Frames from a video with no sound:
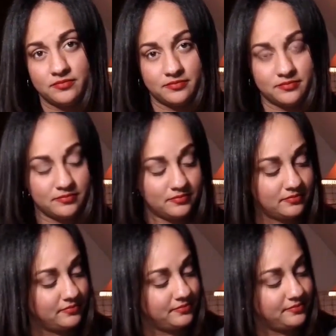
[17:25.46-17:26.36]

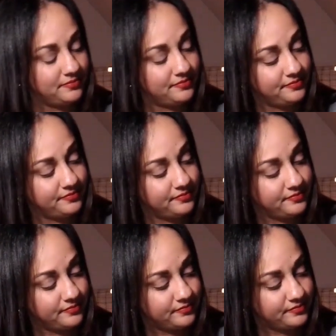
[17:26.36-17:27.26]

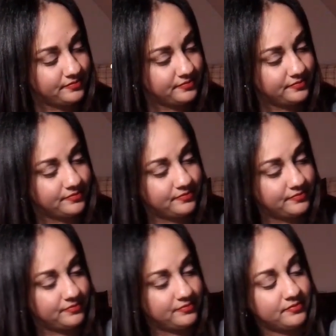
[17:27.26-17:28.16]

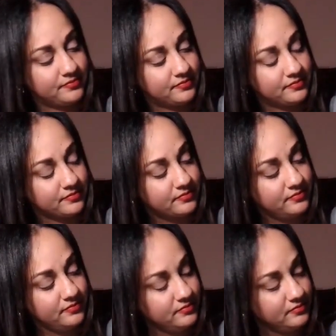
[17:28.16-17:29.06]

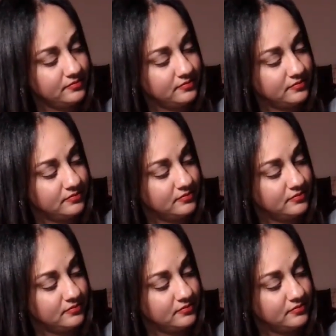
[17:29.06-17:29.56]
(silence)